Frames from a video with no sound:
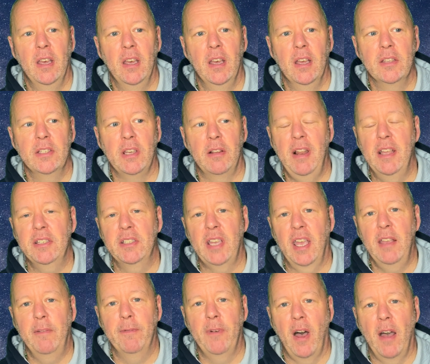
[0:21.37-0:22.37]
So let's
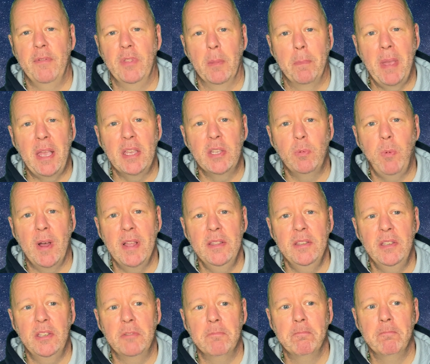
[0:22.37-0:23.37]
take 5 of the biggest
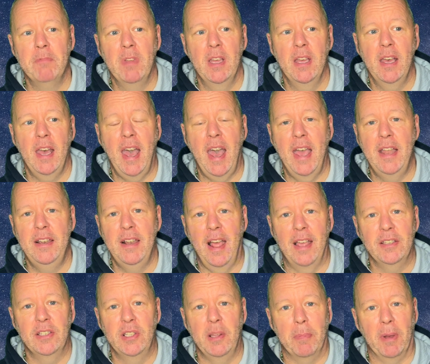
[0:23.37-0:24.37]
ones and
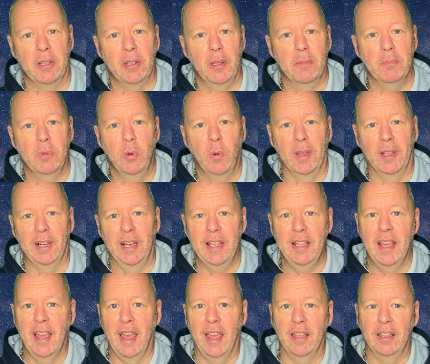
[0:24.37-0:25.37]
let's debunk them quickly
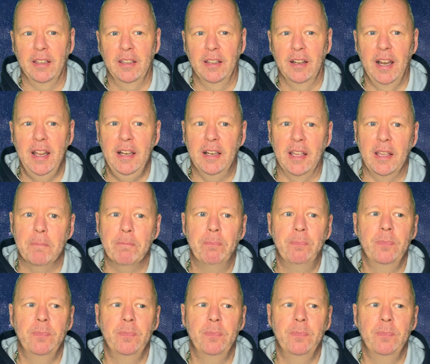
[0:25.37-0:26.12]
and cleanly.